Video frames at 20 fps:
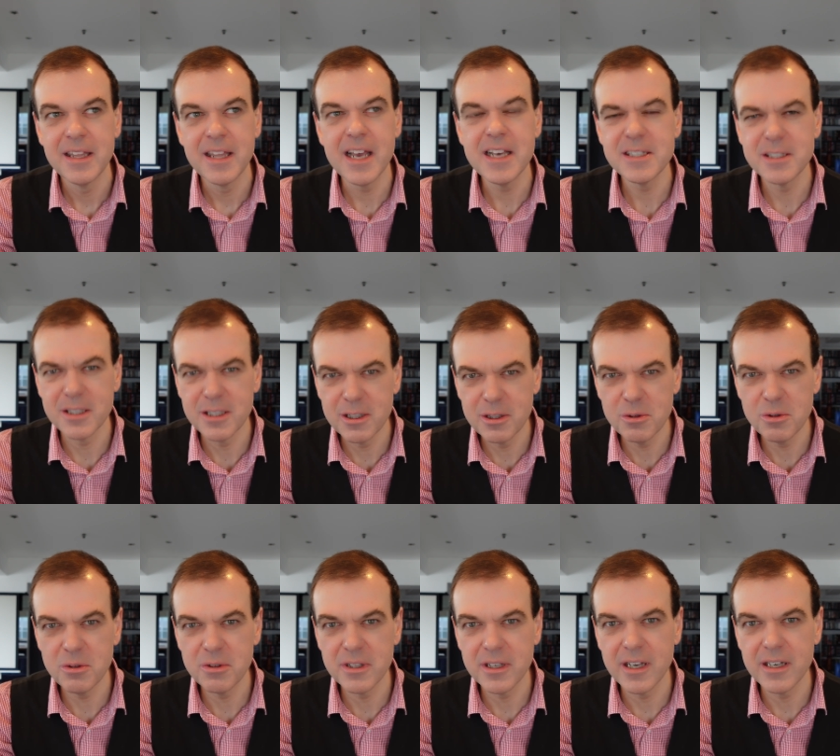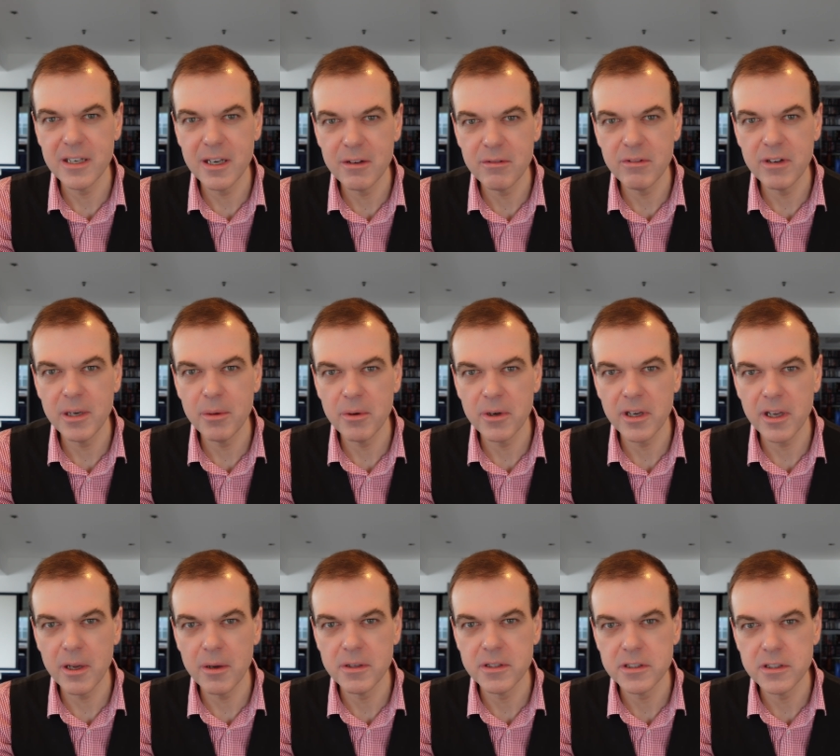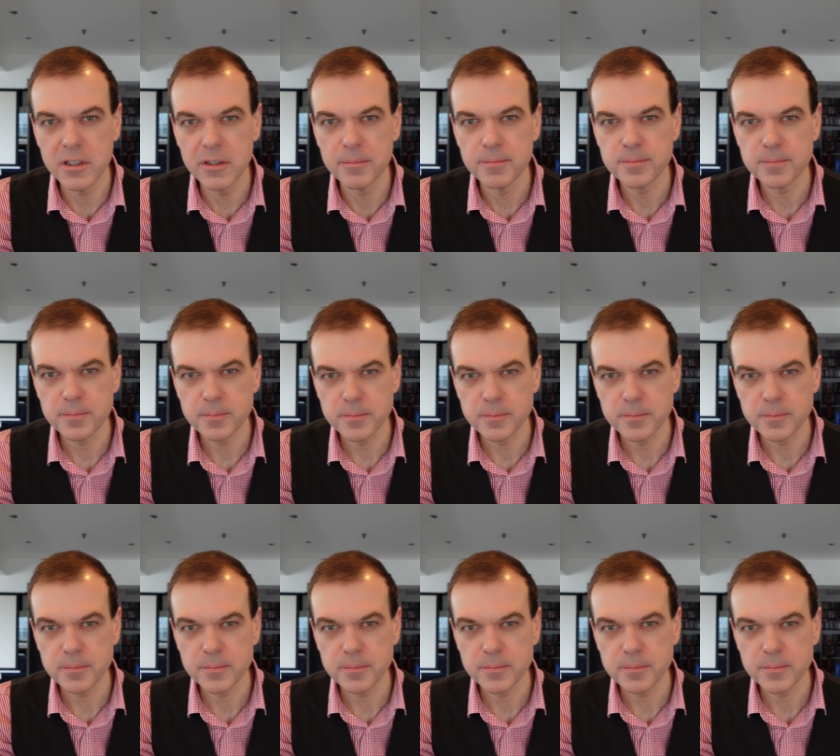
That is a thought that I don't really want to go into.